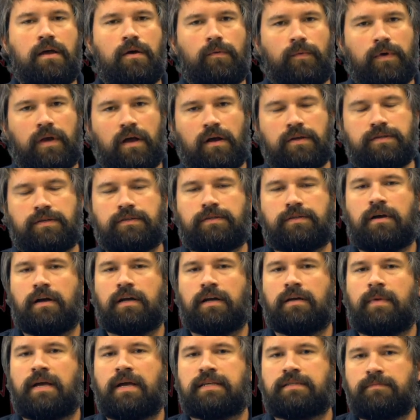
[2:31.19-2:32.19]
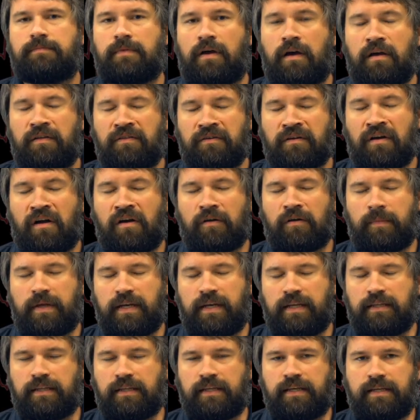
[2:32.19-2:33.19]
We also talk about some other
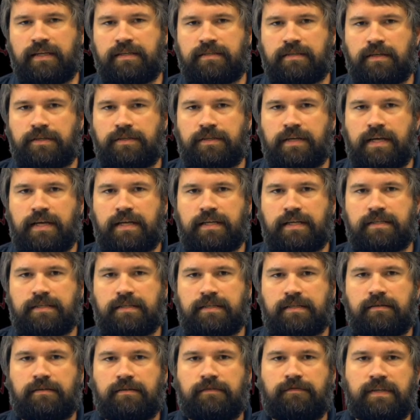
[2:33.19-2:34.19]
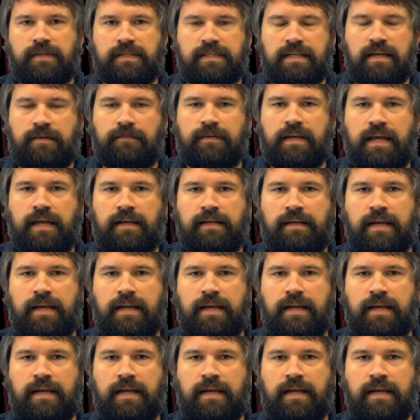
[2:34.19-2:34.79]
augmented leads, such as V7, 8,